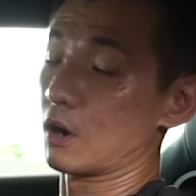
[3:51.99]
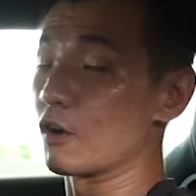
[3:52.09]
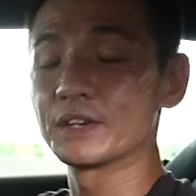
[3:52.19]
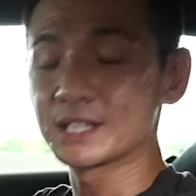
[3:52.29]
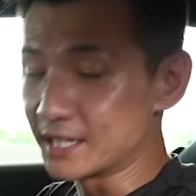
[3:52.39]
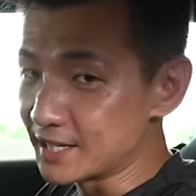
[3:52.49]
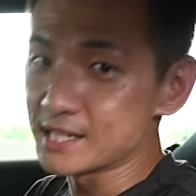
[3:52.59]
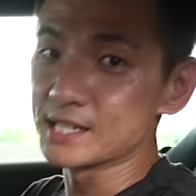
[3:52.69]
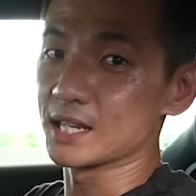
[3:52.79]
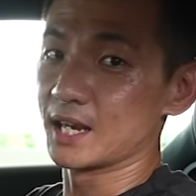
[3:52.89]
Obviously, this
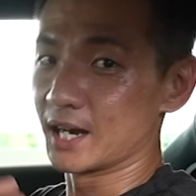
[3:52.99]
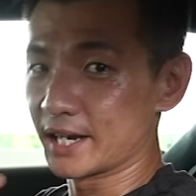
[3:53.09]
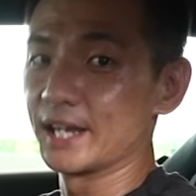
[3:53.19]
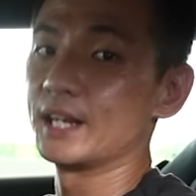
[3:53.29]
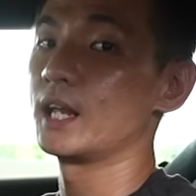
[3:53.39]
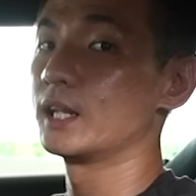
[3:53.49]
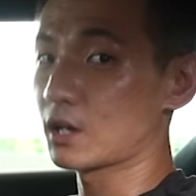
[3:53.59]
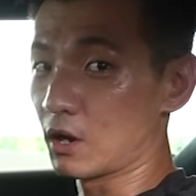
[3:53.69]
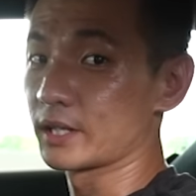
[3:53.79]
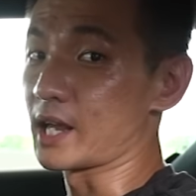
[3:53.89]
is again in the
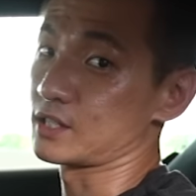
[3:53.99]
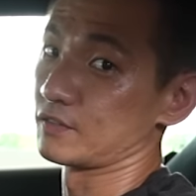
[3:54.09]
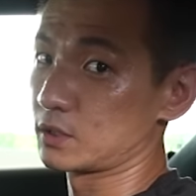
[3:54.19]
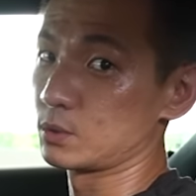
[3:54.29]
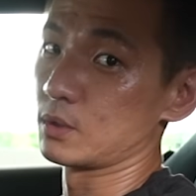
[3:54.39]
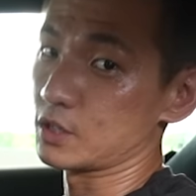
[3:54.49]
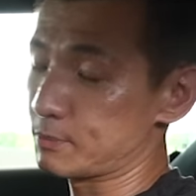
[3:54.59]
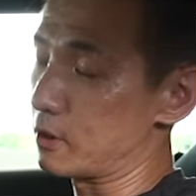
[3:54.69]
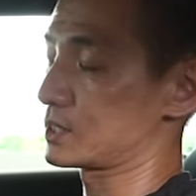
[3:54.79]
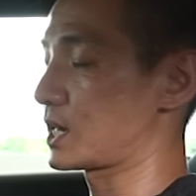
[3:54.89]
context of a two-door
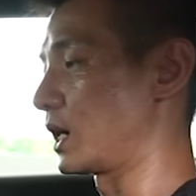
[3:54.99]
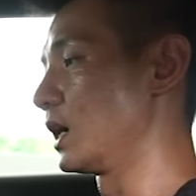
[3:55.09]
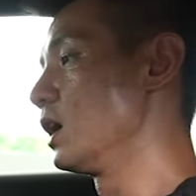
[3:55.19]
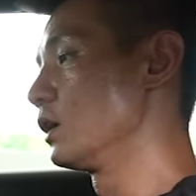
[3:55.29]
sports car.